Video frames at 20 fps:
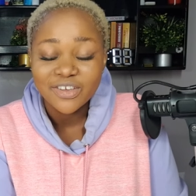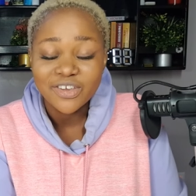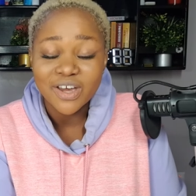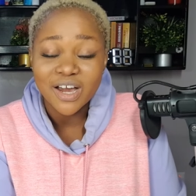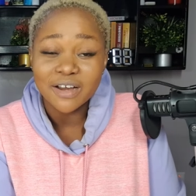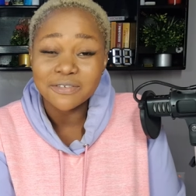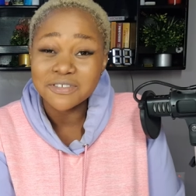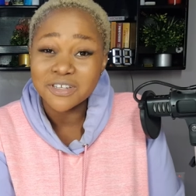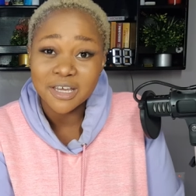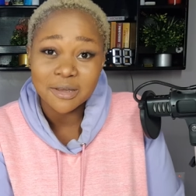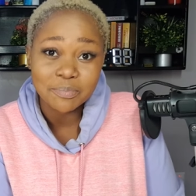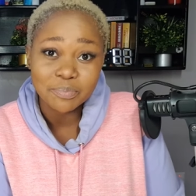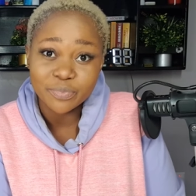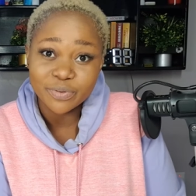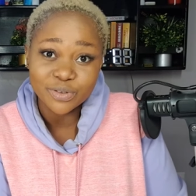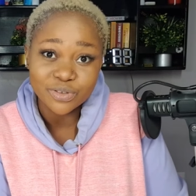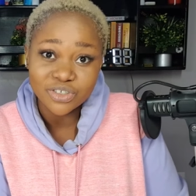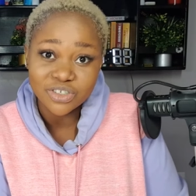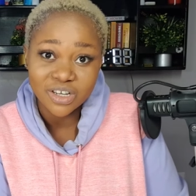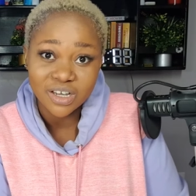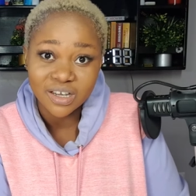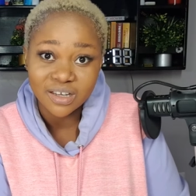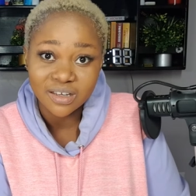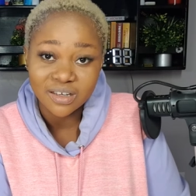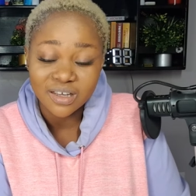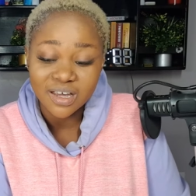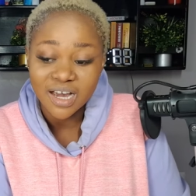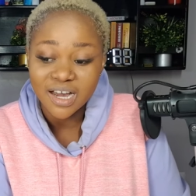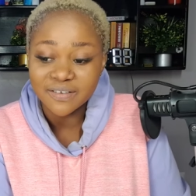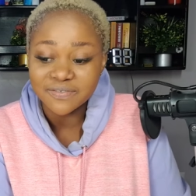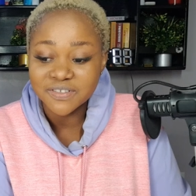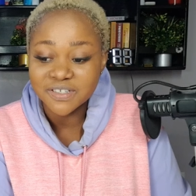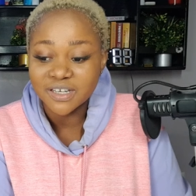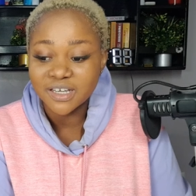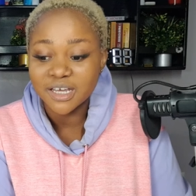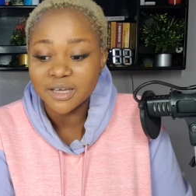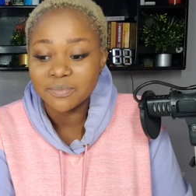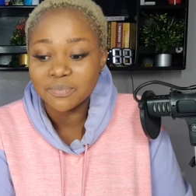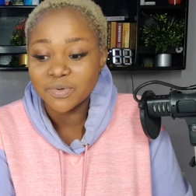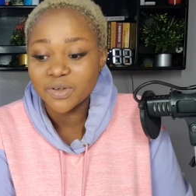You have to keep pushing, you have to
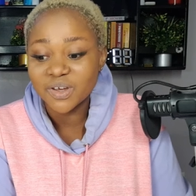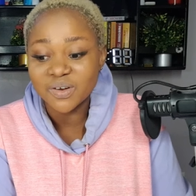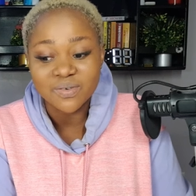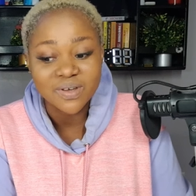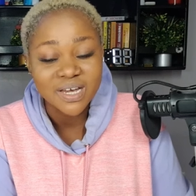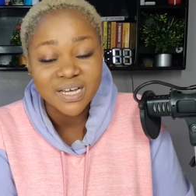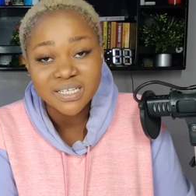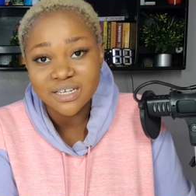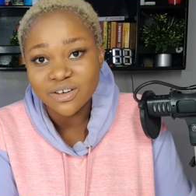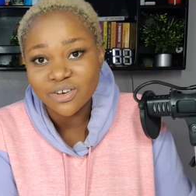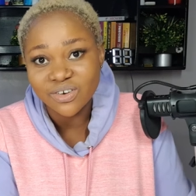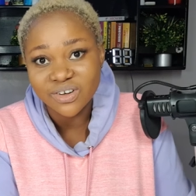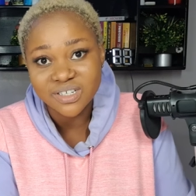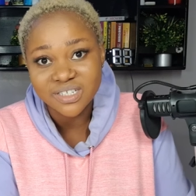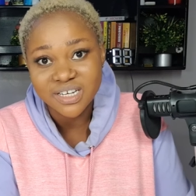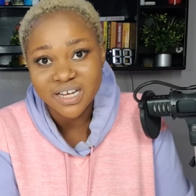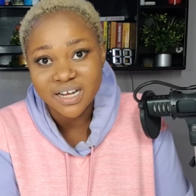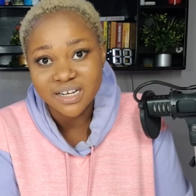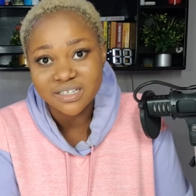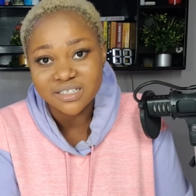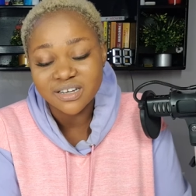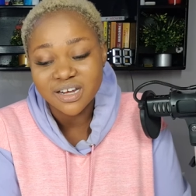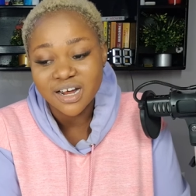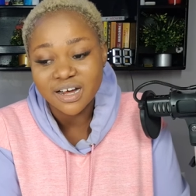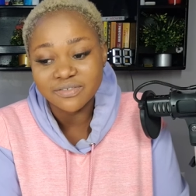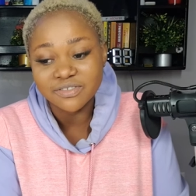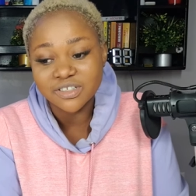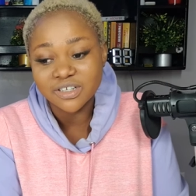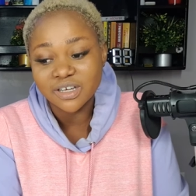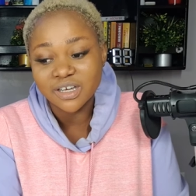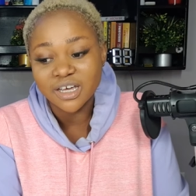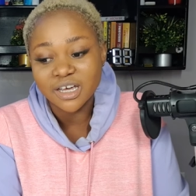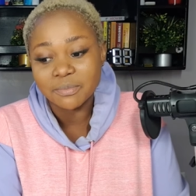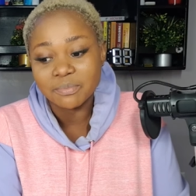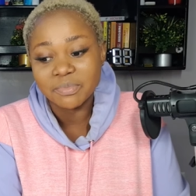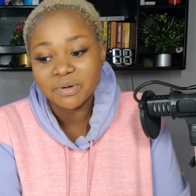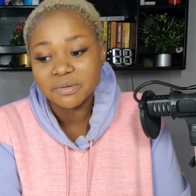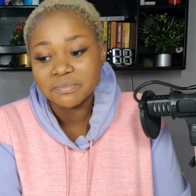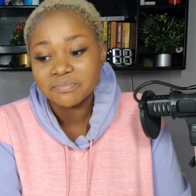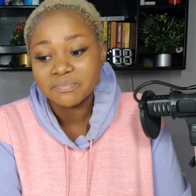keep creating content, you have to keep,
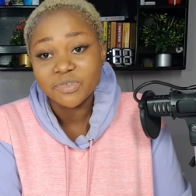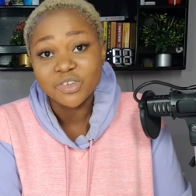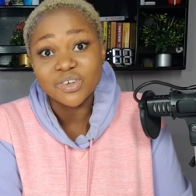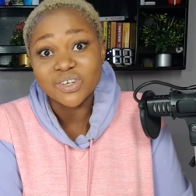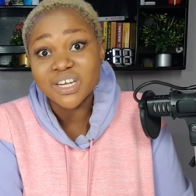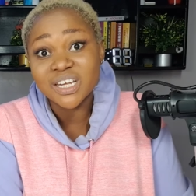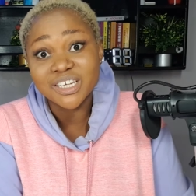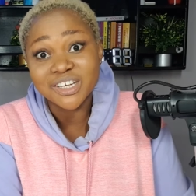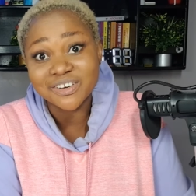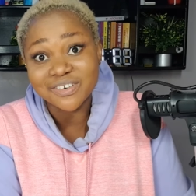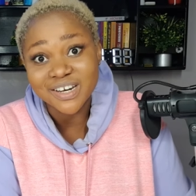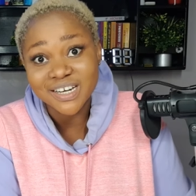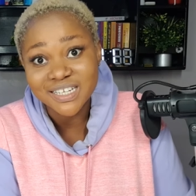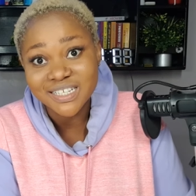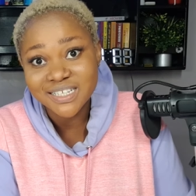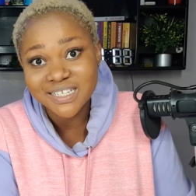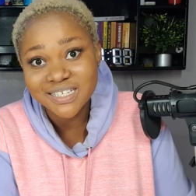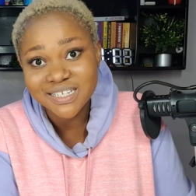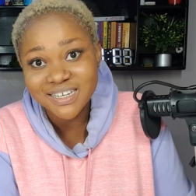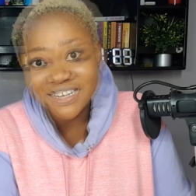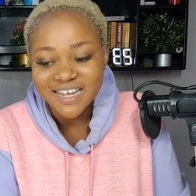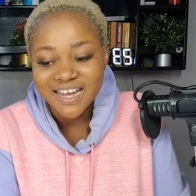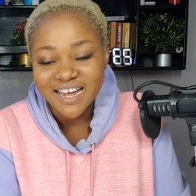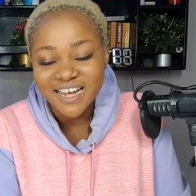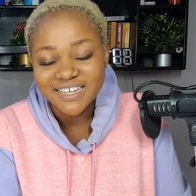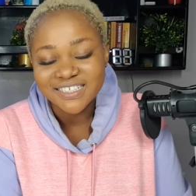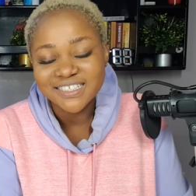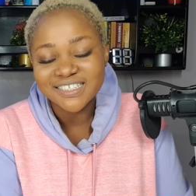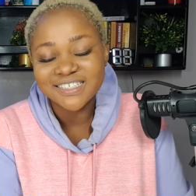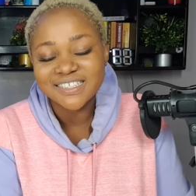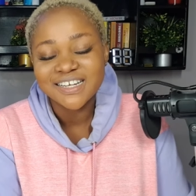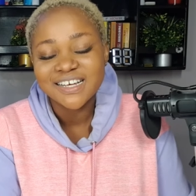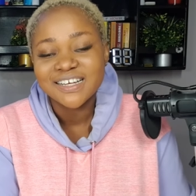you need grit, yes,